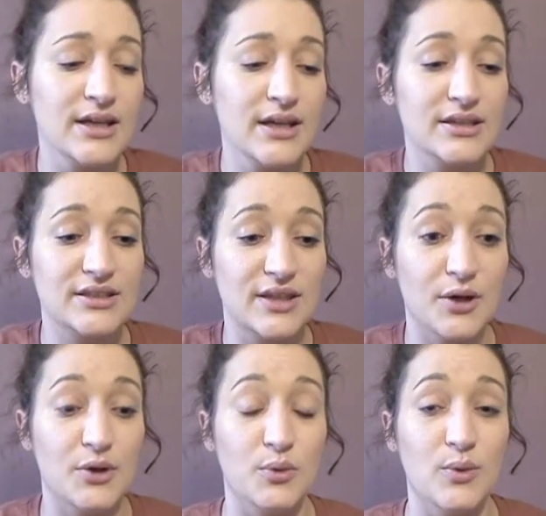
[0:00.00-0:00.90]

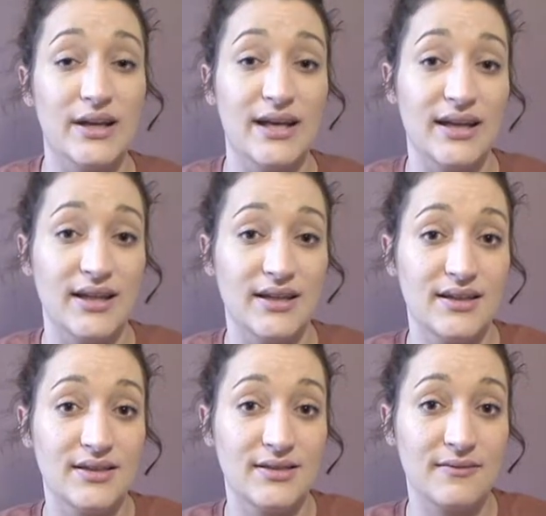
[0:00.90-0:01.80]
So when I
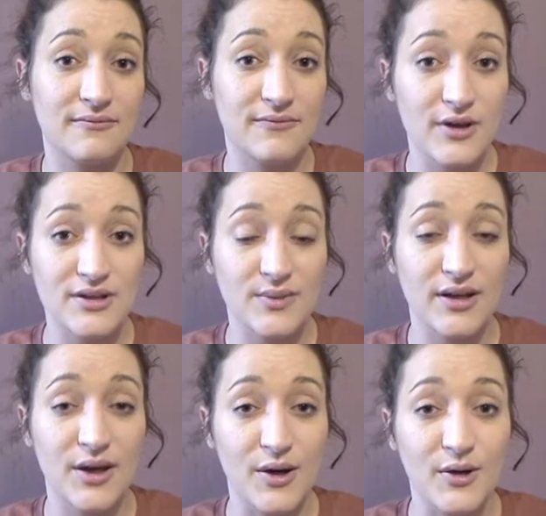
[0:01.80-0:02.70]
first
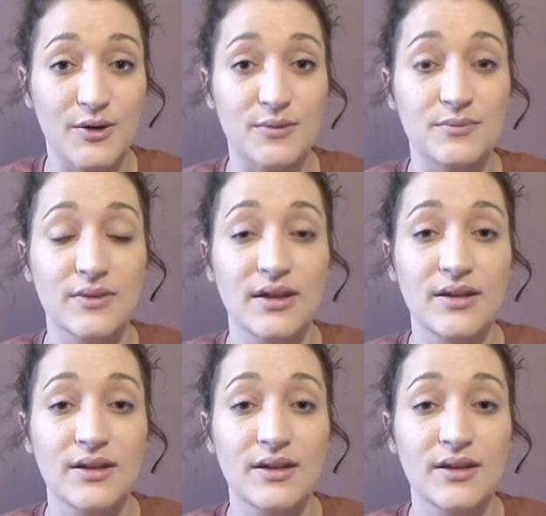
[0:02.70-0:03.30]
went home,